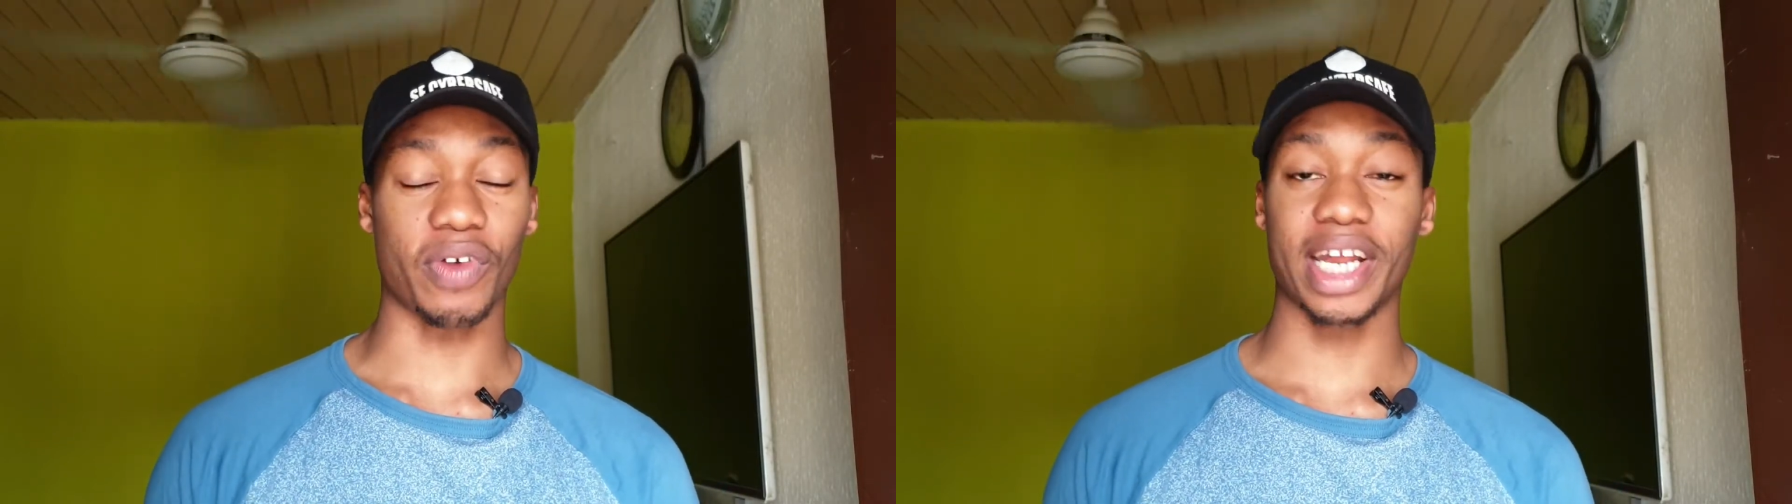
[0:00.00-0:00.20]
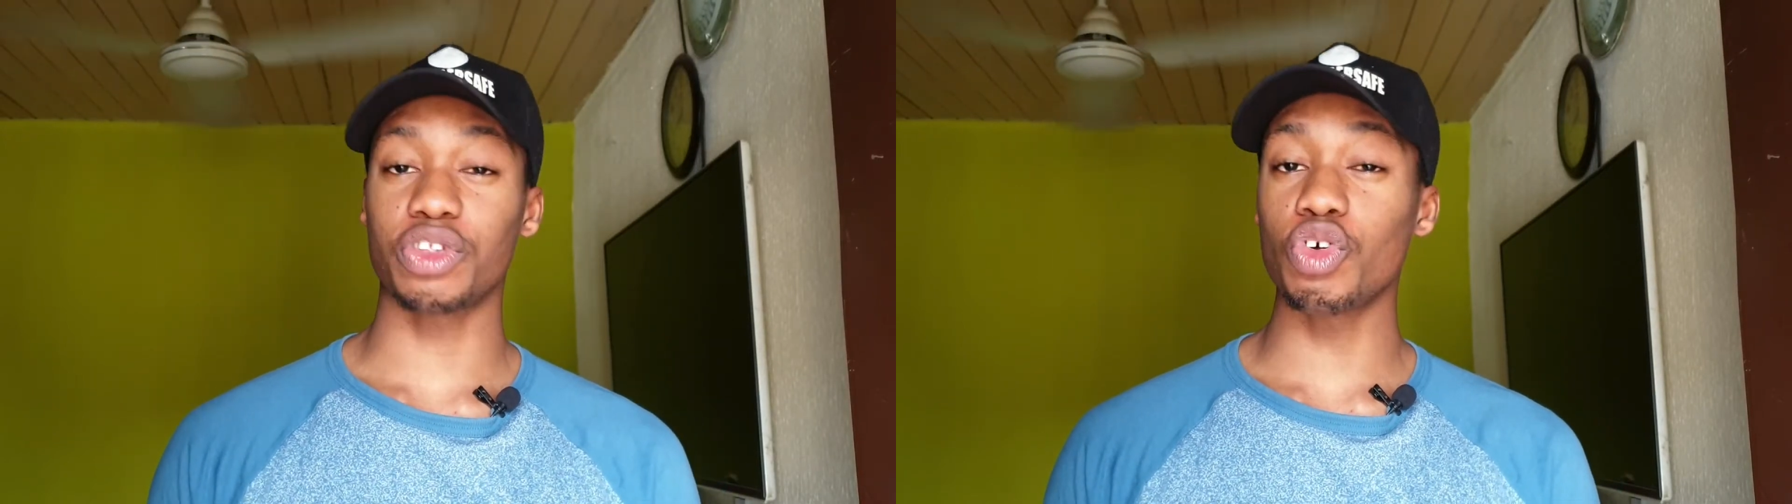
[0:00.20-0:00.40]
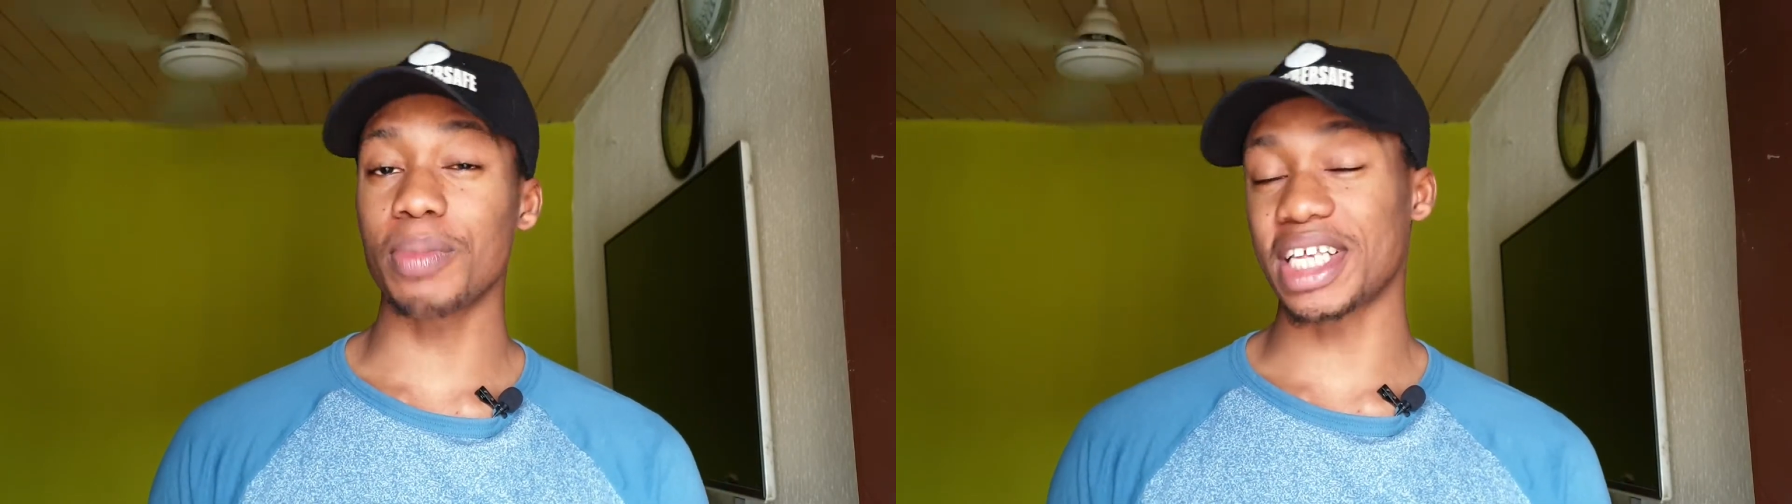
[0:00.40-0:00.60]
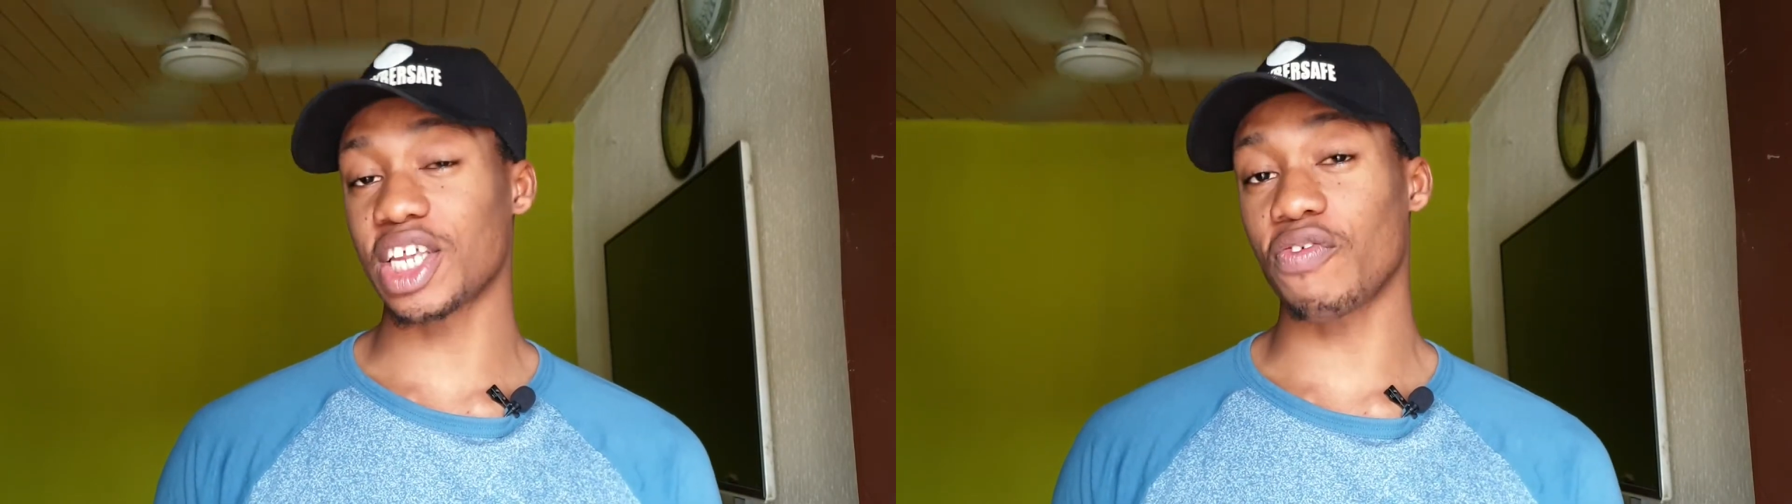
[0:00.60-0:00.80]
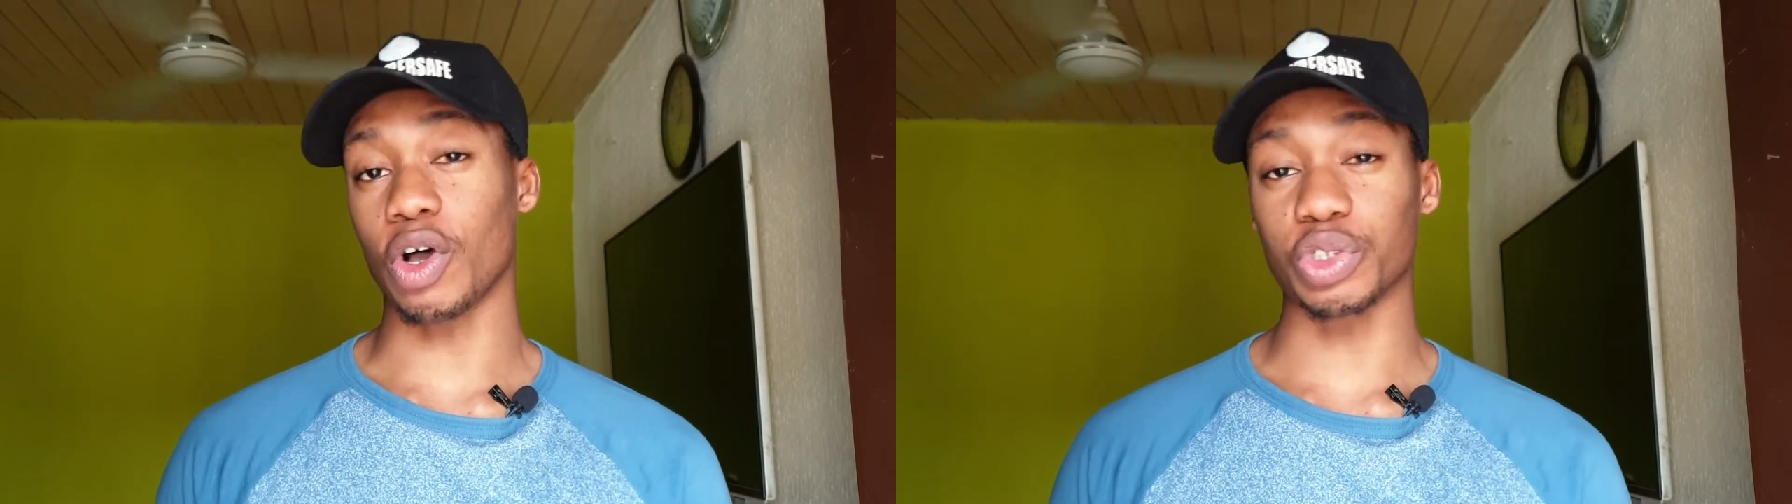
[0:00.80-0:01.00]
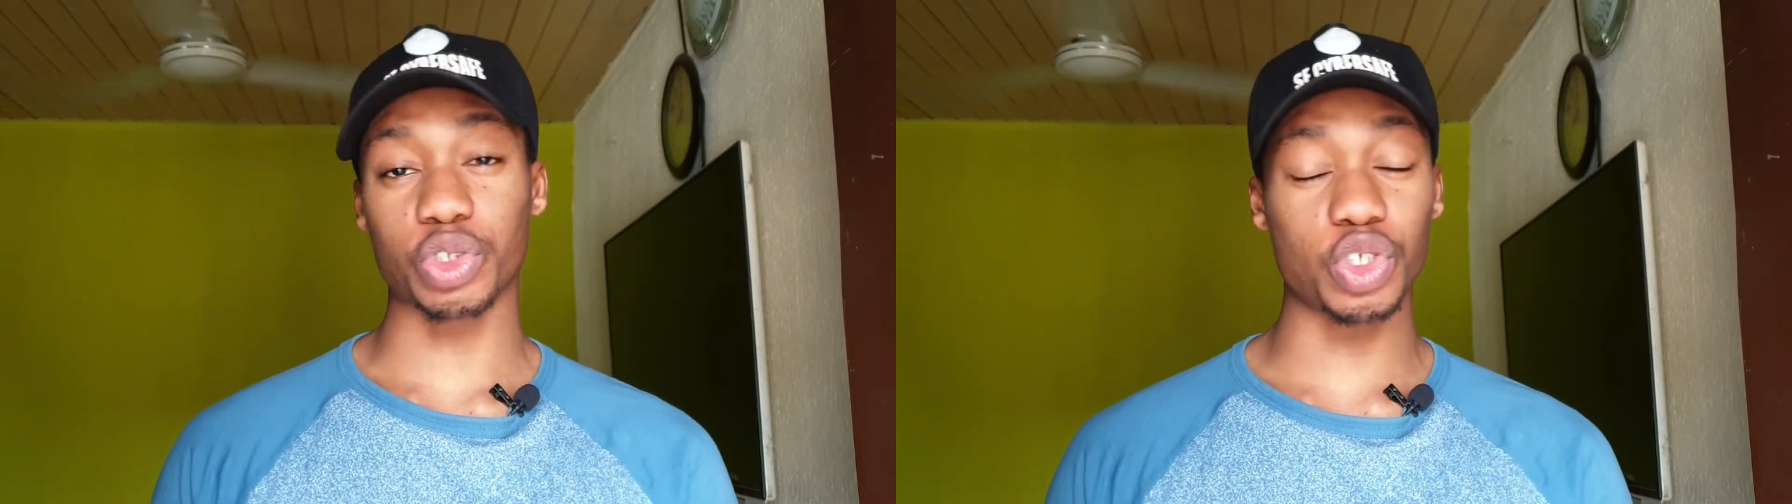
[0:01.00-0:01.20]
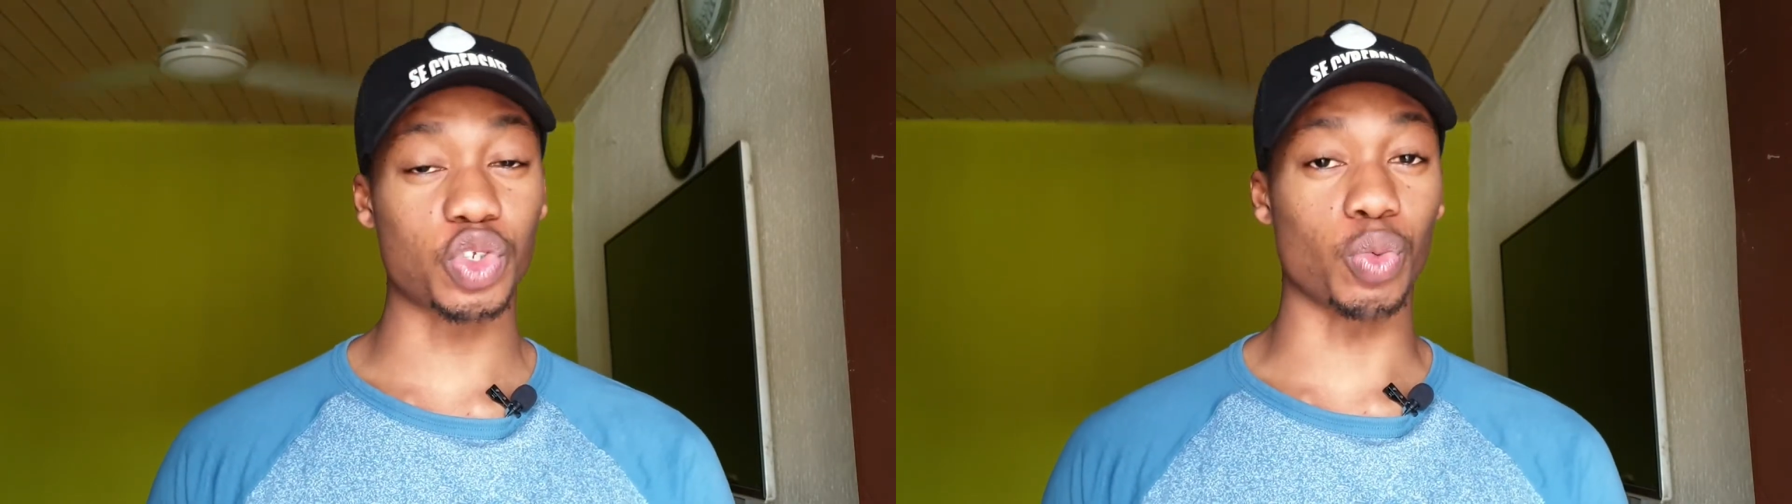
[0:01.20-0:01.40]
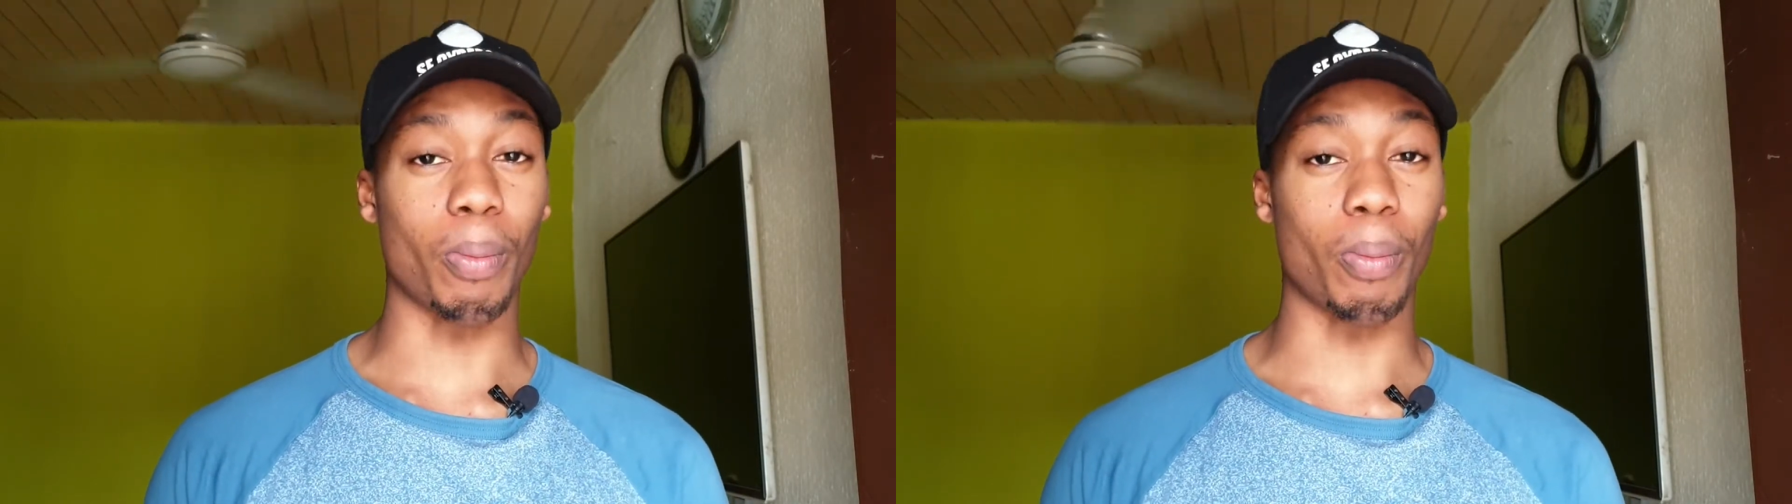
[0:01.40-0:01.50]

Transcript: and I told myself I was going to